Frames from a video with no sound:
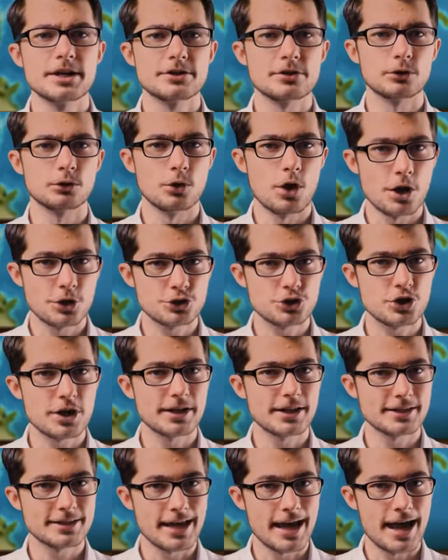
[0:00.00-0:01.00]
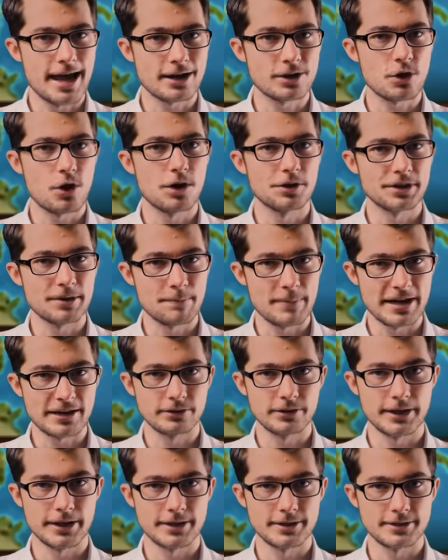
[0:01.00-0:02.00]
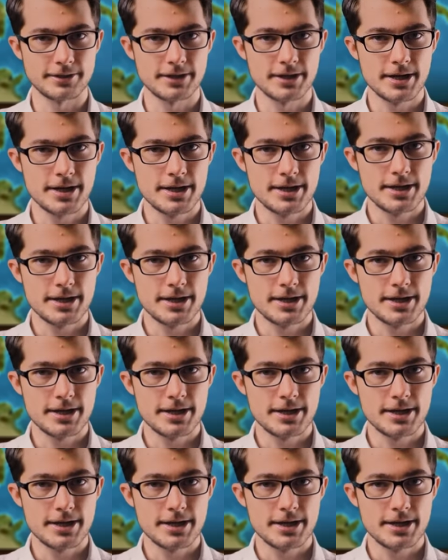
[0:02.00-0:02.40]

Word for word: to launch an attack on the mainland,